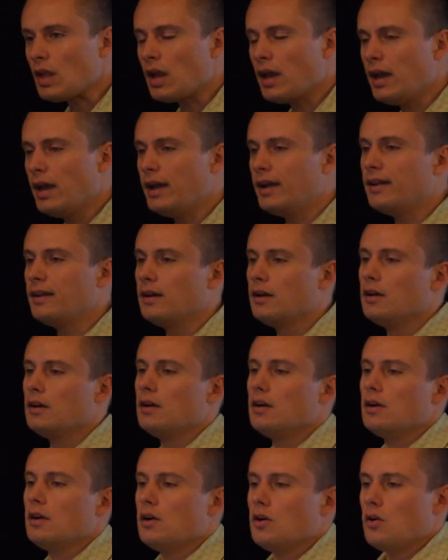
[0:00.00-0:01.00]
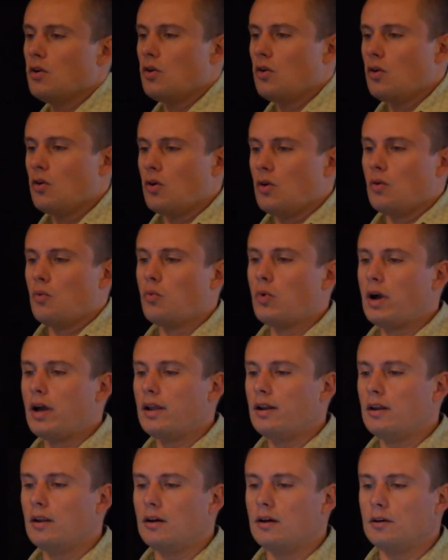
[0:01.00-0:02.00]
And
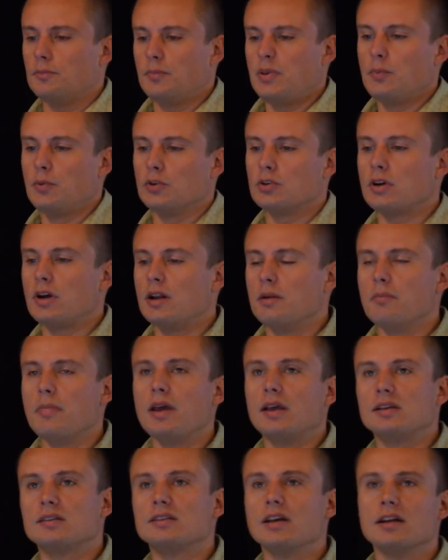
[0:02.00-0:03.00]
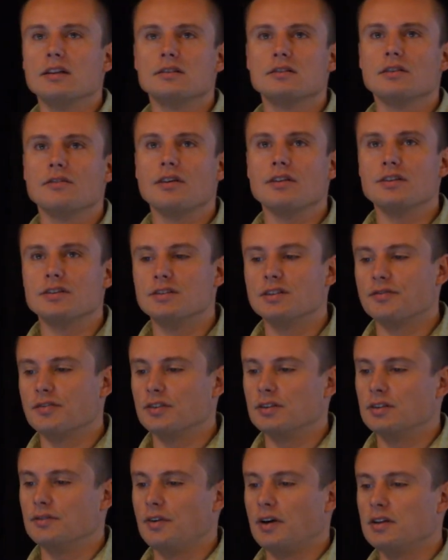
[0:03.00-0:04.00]
when people try to make sense of all these
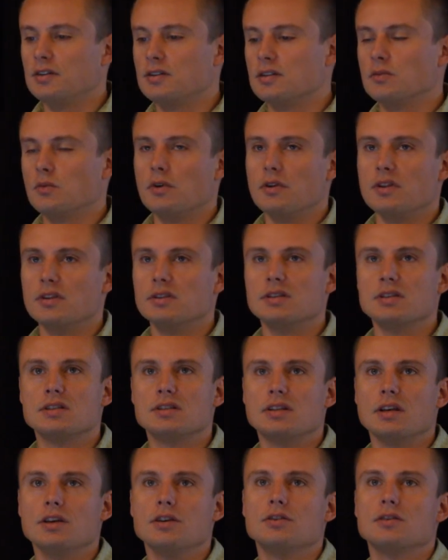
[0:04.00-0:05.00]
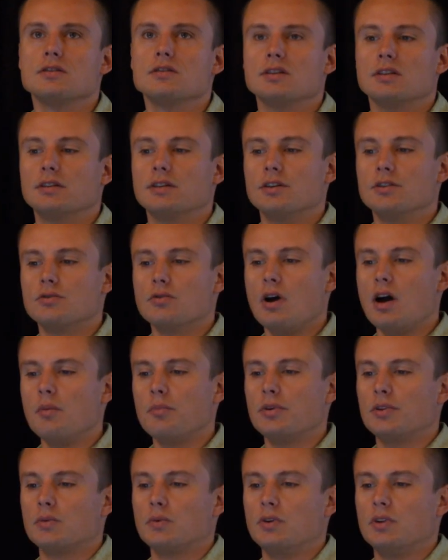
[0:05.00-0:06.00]
different devices, one of the distinctions that they draw
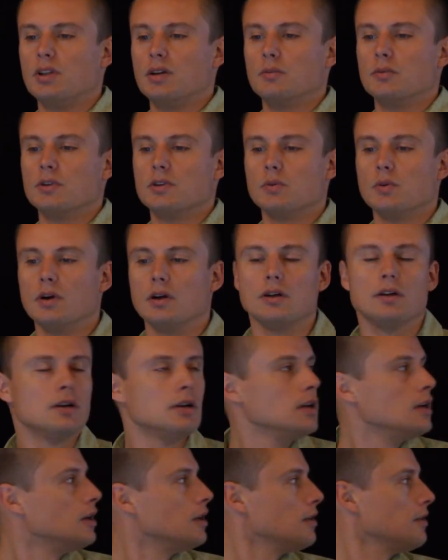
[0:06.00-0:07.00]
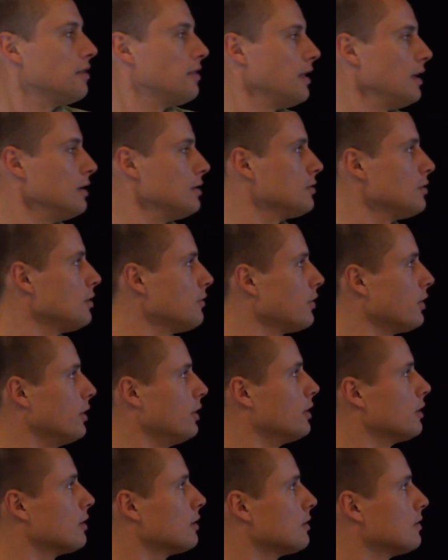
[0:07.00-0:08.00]
between them is, well, things over
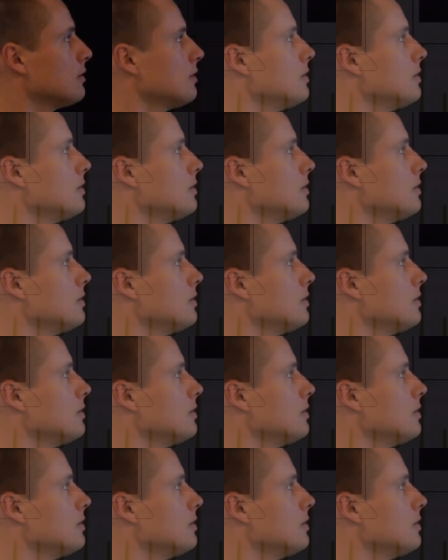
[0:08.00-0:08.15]
here,